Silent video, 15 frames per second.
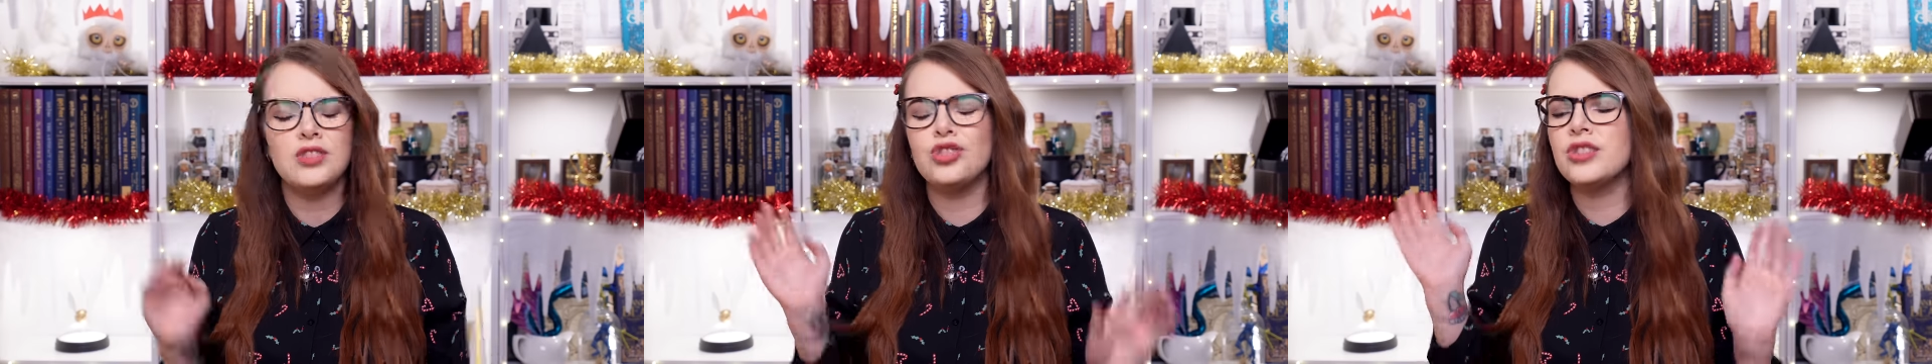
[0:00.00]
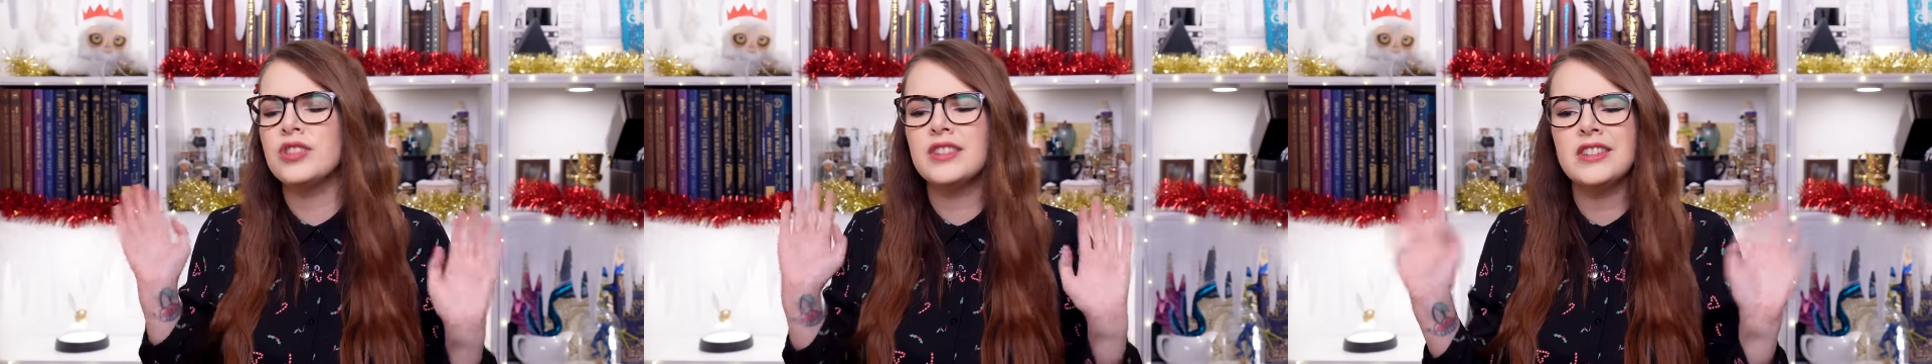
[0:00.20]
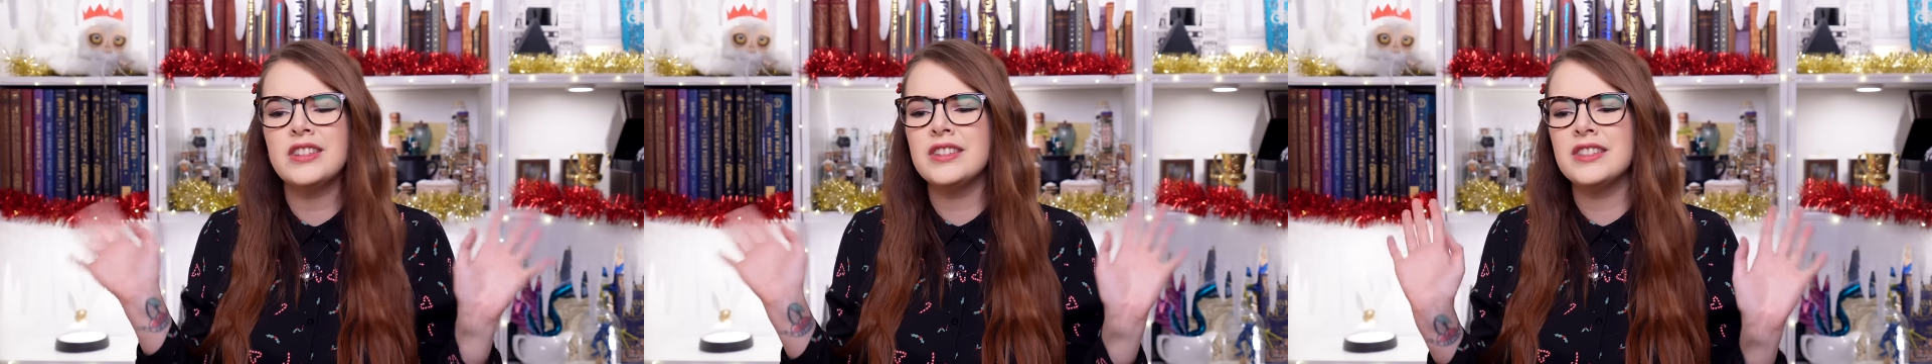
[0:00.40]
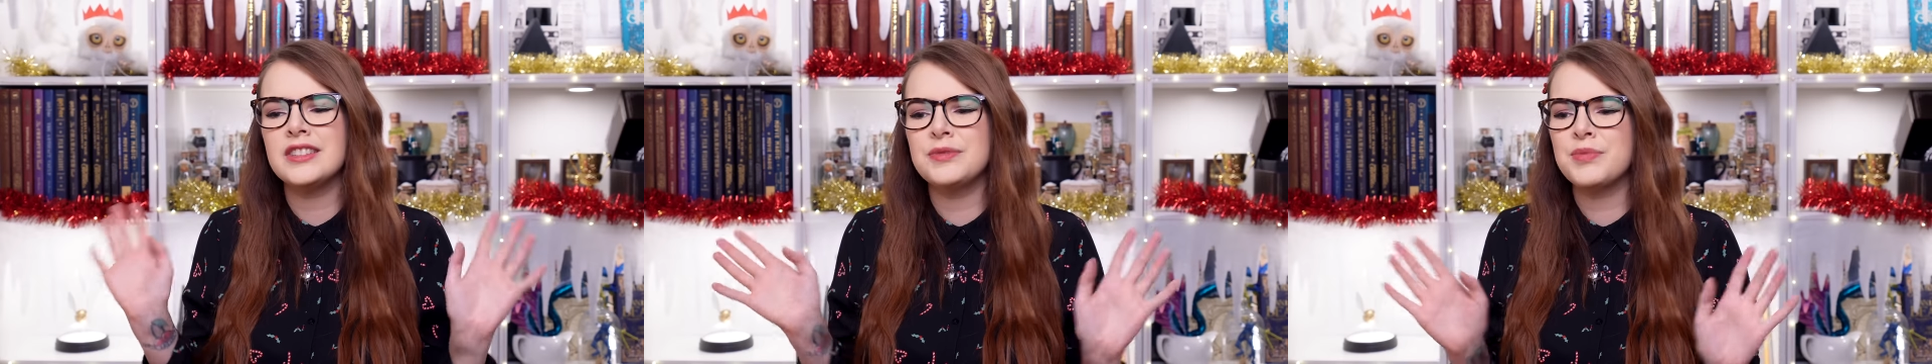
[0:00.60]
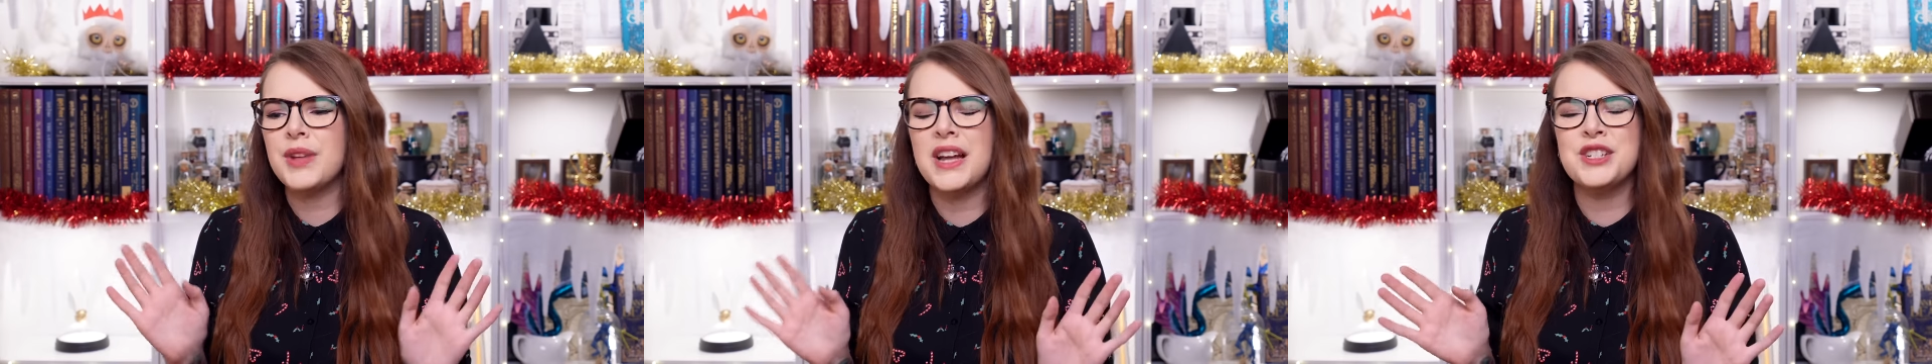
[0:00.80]
just
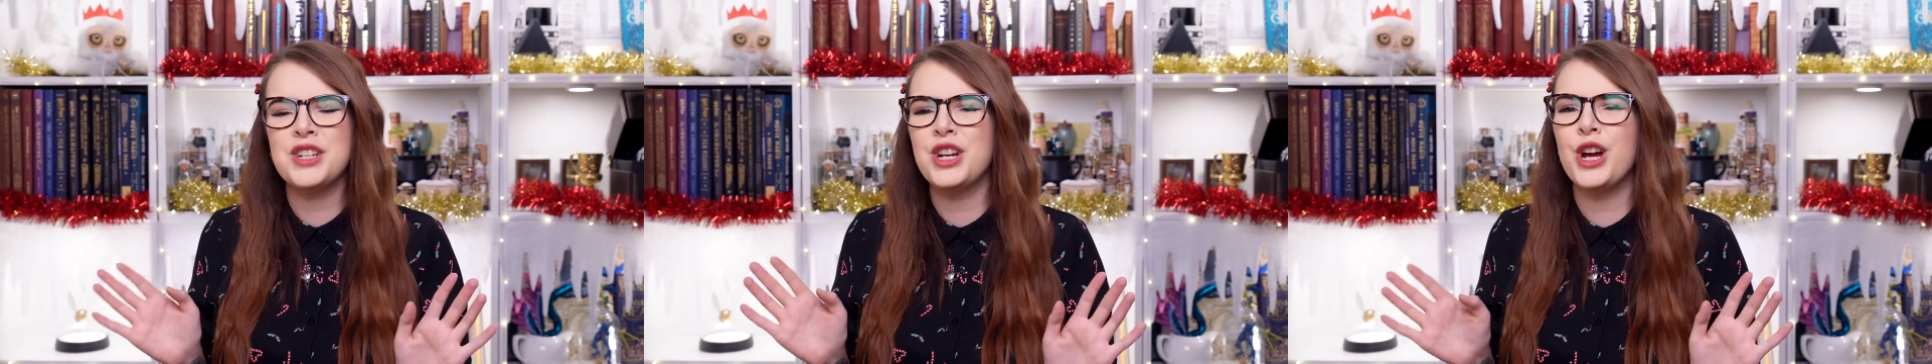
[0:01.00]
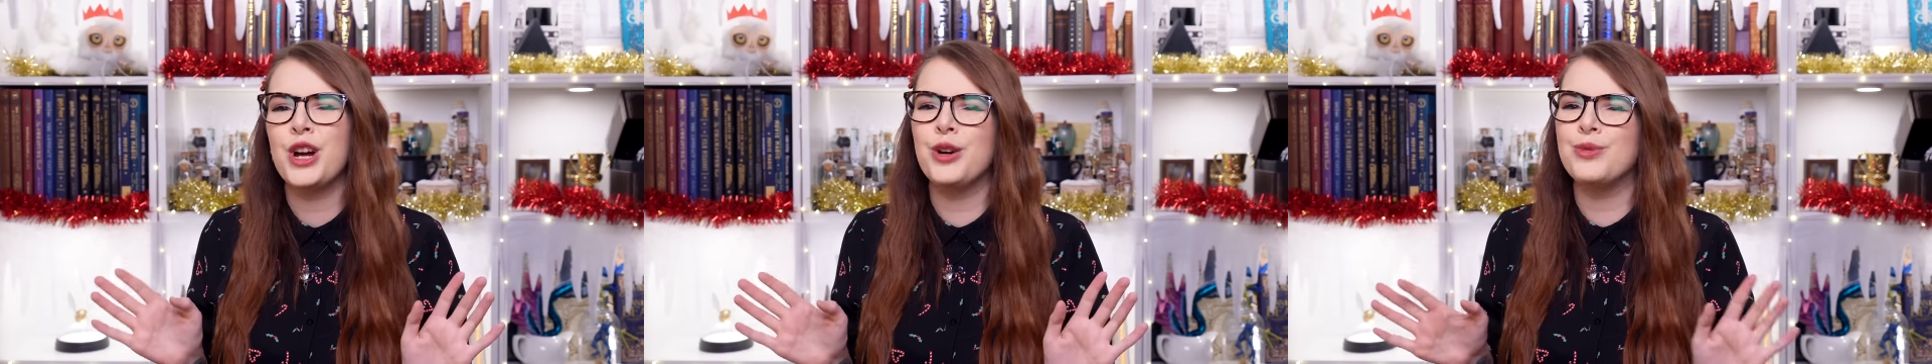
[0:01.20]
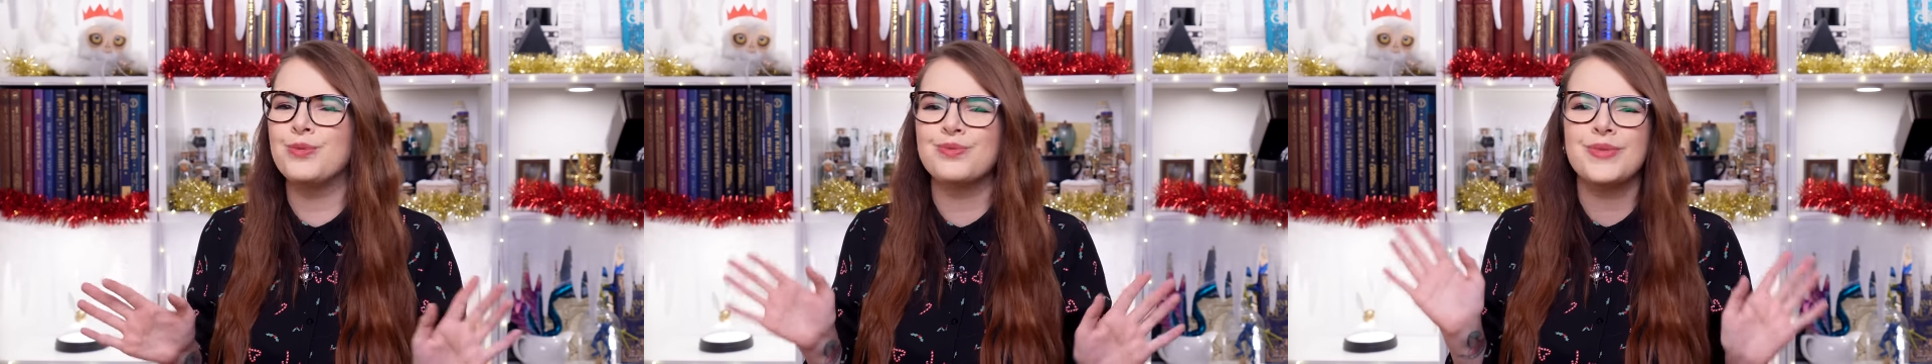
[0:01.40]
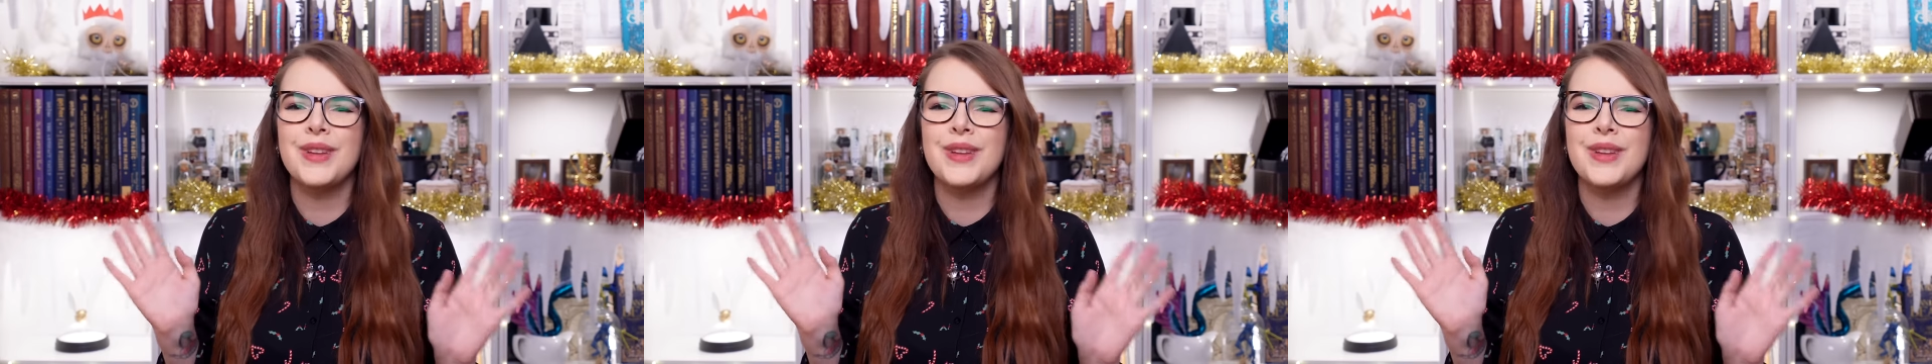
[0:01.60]
because, I don't know,